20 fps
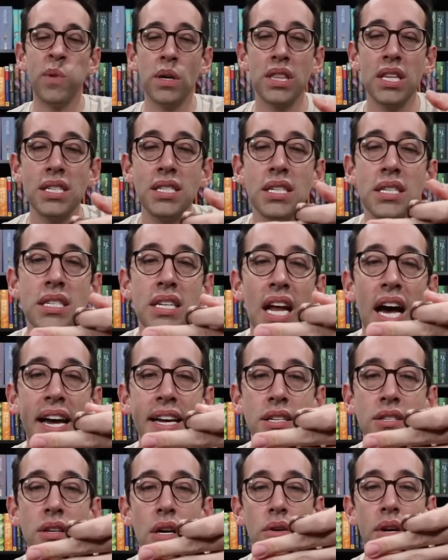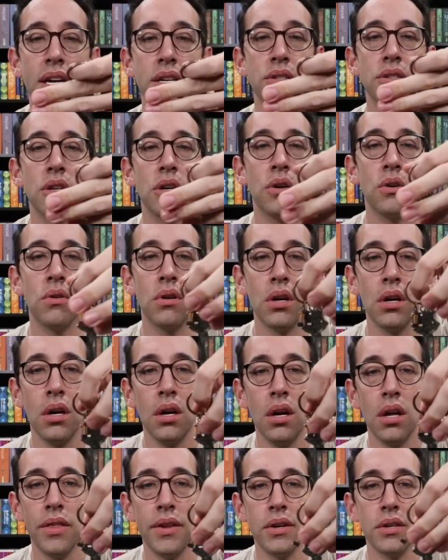But this is nice. Okay, so
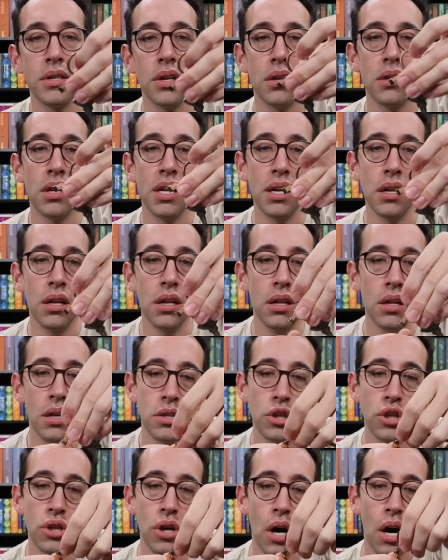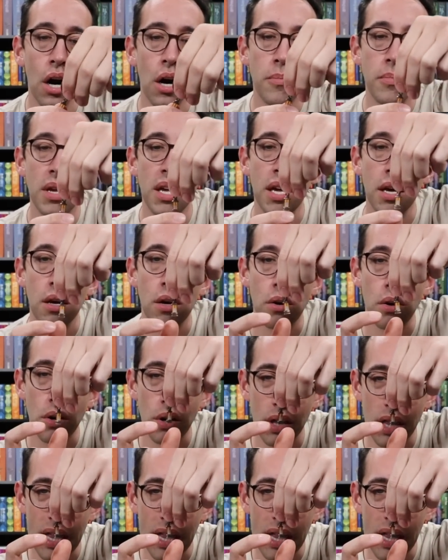there's a little charm here